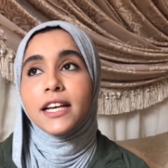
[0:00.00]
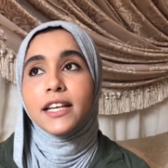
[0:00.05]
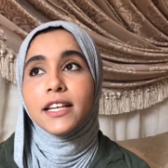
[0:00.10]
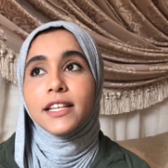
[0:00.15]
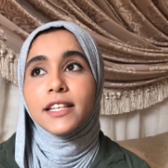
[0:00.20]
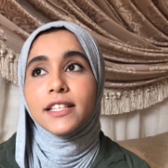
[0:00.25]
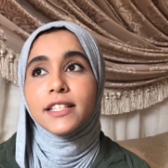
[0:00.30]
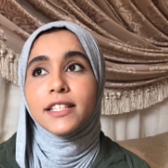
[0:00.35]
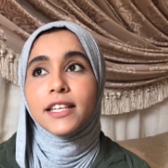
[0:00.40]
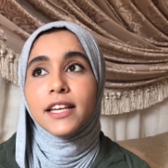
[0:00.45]

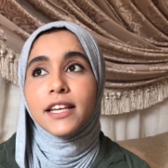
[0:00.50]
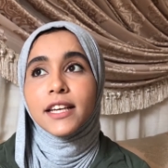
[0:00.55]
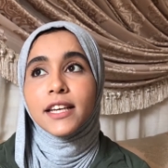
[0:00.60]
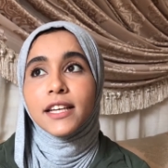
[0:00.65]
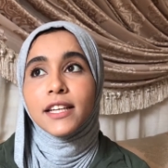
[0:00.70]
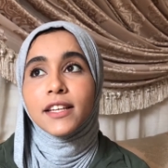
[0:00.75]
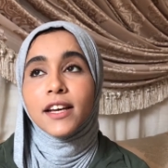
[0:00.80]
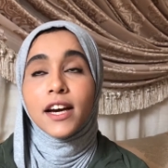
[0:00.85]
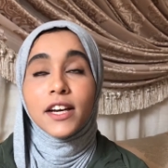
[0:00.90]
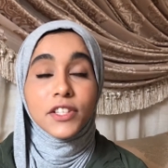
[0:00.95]
is
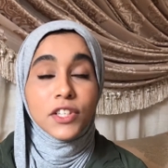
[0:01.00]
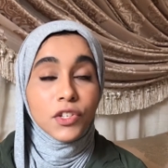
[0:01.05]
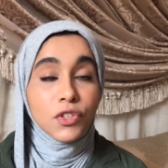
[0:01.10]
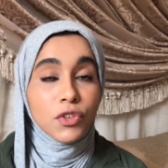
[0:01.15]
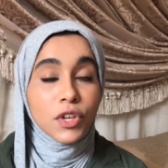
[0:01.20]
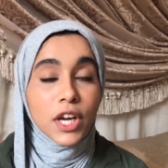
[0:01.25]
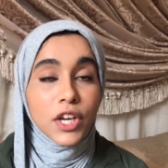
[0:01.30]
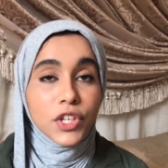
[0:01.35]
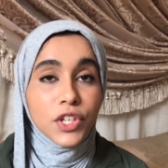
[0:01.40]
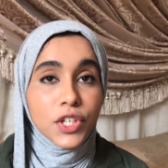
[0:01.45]
a nice
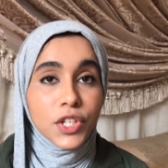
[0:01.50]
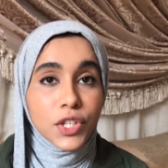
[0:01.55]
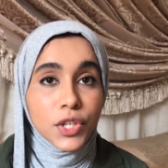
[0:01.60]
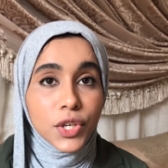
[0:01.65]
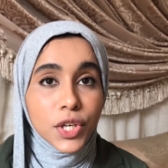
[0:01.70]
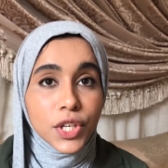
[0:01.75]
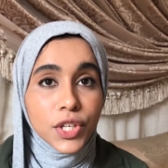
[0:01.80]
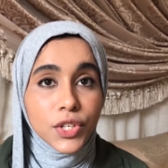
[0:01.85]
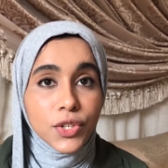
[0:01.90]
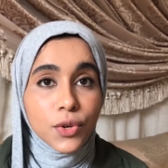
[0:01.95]
introduction to
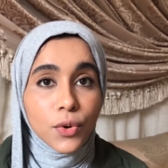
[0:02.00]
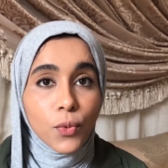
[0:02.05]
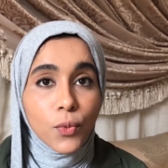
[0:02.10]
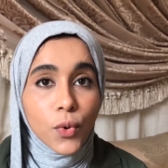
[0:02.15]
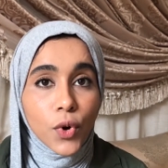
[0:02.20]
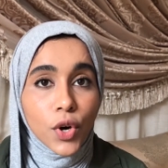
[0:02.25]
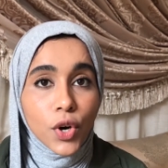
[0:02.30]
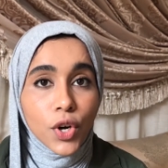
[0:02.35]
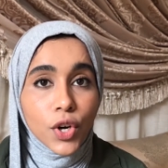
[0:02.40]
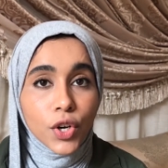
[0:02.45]
his
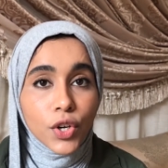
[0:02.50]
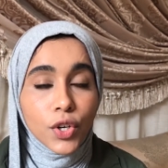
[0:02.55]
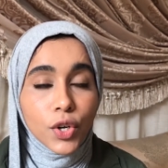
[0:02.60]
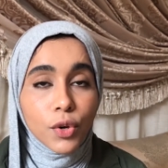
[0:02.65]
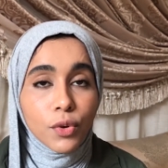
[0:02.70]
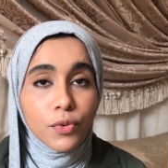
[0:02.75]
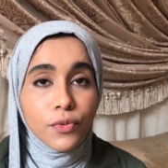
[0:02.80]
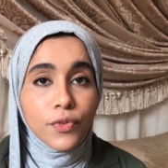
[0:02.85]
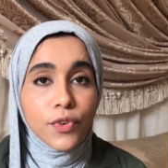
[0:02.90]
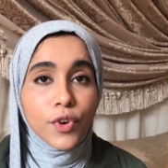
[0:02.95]
work,
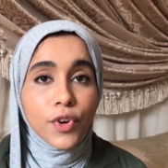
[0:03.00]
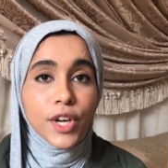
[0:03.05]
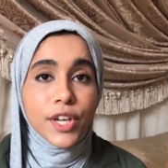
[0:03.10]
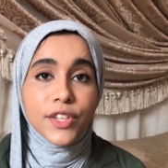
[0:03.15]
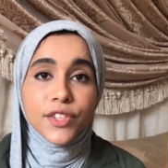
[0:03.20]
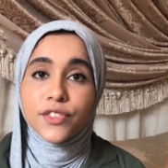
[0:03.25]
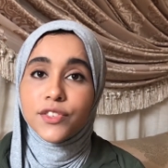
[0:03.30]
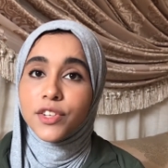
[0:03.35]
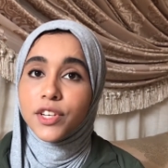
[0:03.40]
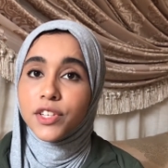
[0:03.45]
known for
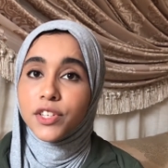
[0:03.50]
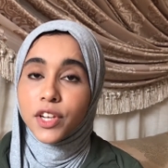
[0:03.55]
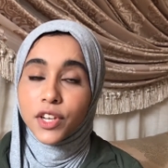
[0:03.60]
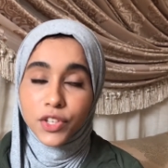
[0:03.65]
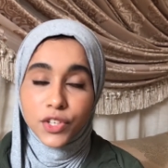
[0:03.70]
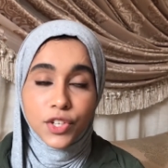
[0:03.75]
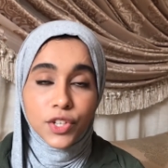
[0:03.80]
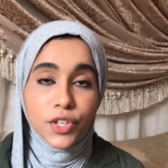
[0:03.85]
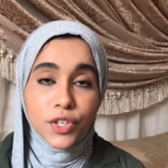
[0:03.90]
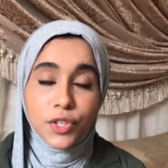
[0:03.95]
his
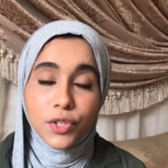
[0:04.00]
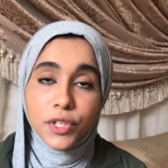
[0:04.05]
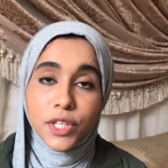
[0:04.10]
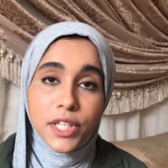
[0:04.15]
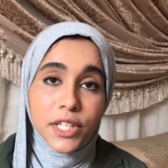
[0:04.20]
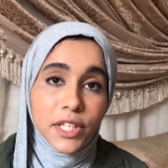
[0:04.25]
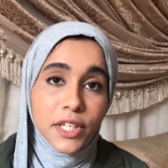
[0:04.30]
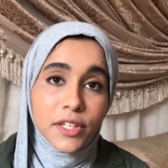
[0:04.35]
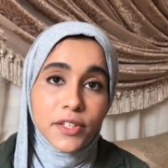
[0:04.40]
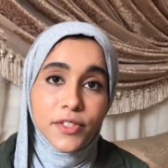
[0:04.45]
attention to
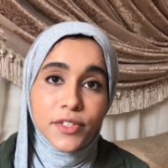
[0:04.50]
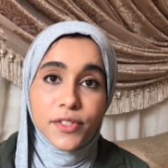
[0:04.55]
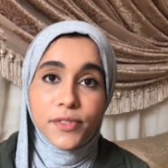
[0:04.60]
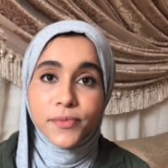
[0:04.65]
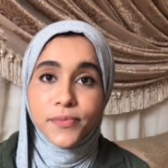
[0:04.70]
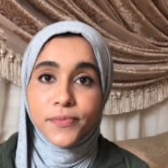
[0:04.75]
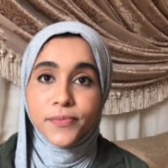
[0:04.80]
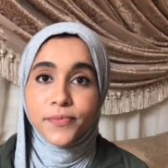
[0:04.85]
details.